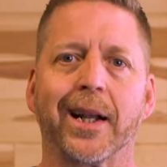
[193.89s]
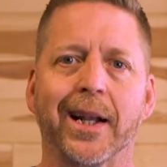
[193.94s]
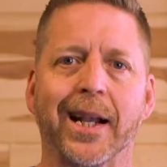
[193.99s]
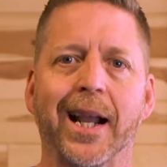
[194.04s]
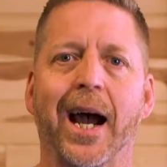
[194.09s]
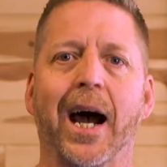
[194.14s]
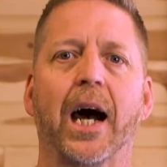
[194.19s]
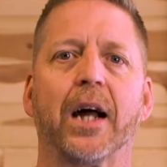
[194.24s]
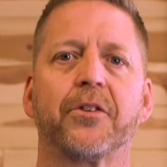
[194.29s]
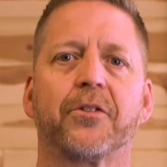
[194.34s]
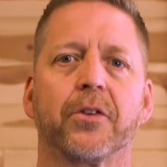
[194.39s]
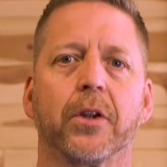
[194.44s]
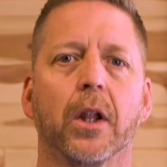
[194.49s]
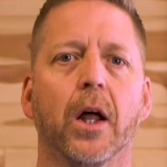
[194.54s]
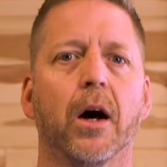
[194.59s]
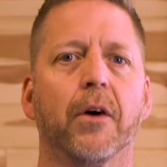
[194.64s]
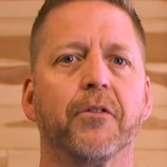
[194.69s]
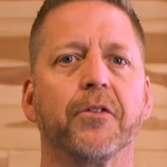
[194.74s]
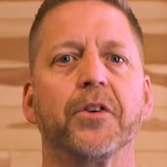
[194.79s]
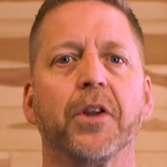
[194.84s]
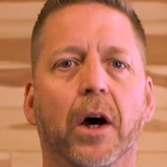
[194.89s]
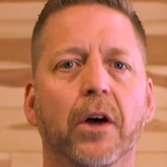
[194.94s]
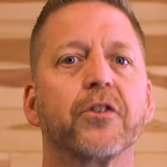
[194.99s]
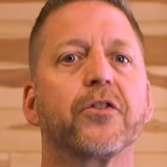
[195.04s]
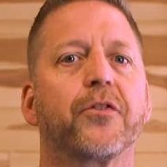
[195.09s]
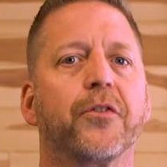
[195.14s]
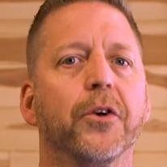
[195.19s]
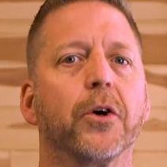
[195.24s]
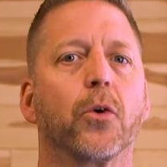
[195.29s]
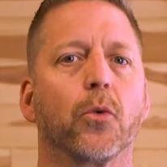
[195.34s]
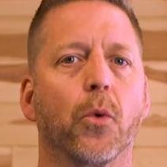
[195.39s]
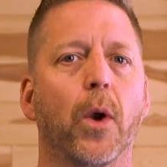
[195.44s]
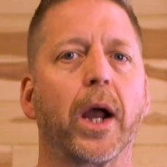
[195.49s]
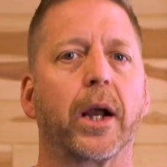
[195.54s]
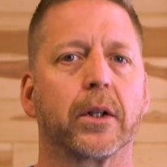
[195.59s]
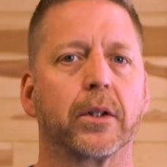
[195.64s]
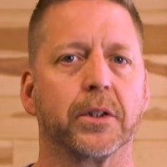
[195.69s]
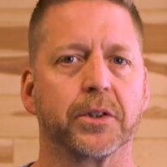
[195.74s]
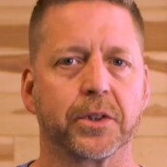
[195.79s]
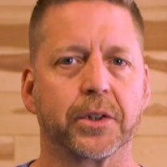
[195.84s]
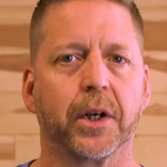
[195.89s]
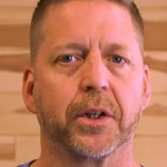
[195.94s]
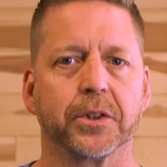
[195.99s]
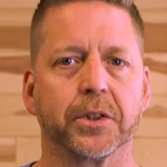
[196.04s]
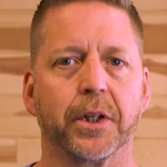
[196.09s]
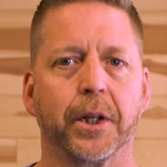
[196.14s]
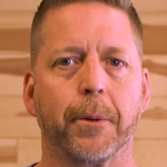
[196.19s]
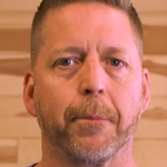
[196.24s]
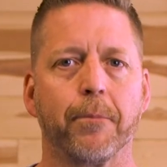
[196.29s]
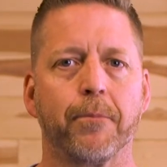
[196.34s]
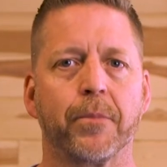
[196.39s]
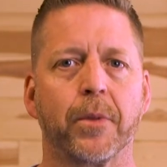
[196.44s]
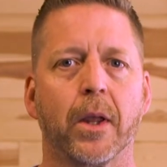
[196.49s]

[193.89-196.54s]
God's love does feel reckless, doesn't it?